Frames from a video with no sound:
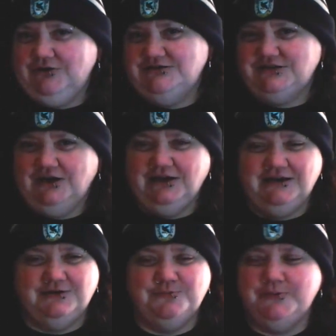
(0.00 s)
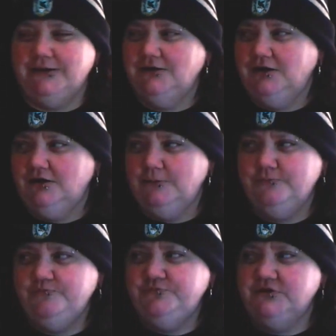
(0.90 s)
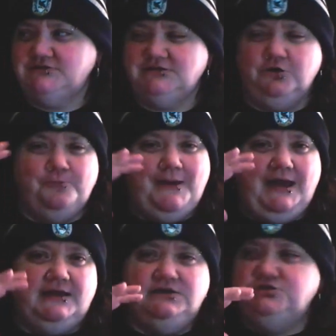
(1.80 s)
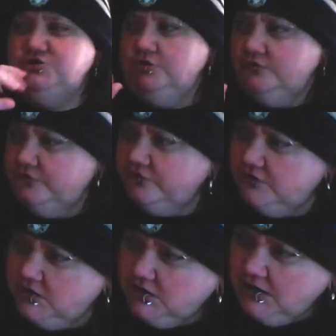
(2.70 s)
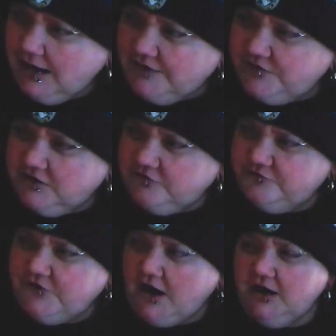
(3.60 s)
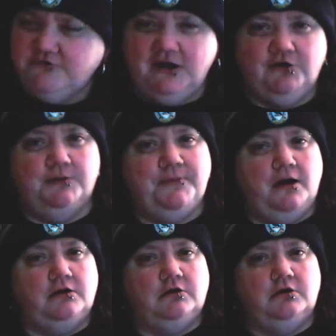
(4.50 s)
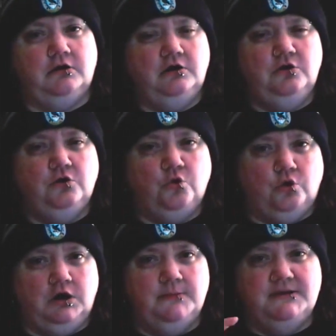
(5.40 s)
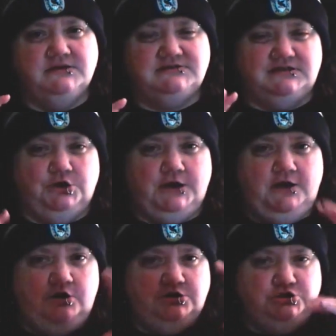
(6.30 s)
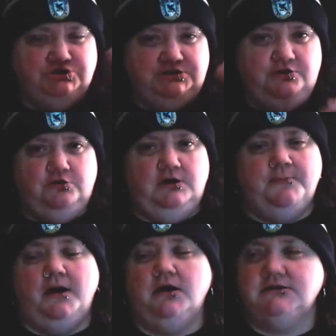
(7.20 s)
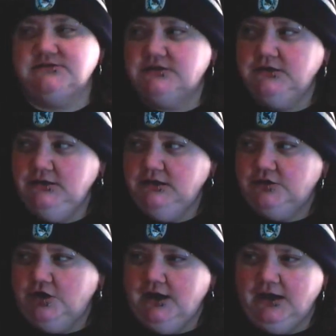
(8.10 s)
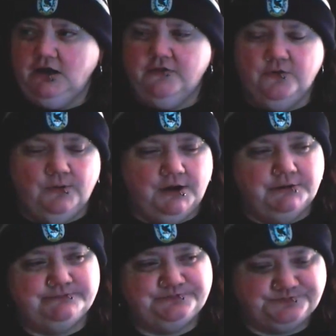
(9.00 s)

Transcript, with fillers: reach out and get them, but, uh, it's a little package of, I think, five Harry Potter ornaments and their characters, and they're in a box, they're hanging on the wall,